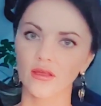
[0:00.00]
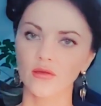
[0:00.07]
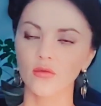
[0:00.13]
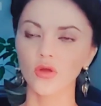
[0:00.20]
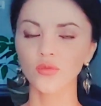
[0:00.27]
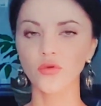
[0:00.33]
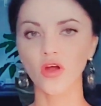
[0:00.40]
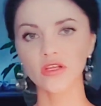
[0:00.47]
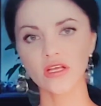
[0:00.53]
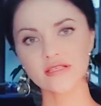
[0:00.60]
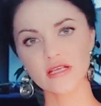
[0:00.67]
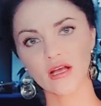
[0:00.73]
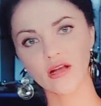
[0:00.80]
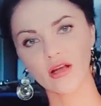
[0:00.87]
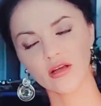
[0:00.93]
What
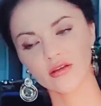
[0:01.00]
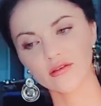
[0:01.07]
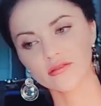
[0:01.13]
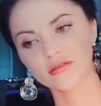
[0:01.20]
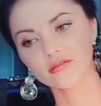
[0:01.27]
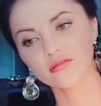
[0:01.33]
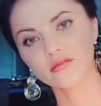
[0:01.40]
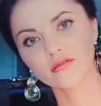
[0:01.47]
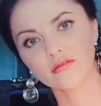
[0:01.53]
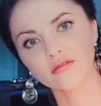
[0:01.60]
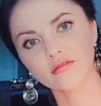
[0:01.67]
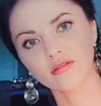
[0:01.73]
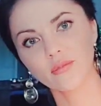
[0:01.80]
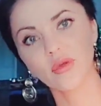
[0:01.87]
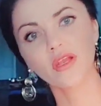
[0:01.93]
products are
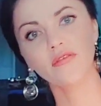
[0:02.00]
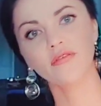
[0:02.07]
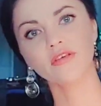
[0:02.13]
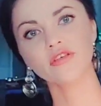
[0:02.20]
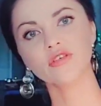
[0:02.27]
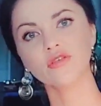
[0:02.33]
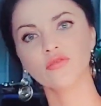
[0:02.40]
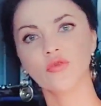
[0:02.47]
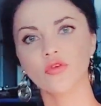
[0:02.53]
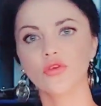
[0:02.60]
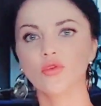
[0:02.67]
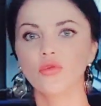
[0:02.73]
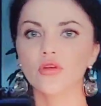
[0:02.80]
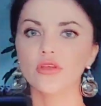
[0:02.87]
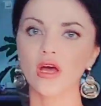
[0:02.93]
beneficial for
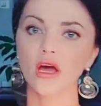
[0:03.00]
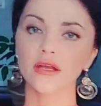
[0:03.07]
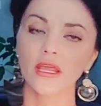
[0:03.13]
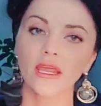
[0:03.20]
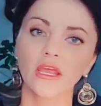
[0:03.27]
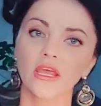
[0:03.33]
you or not?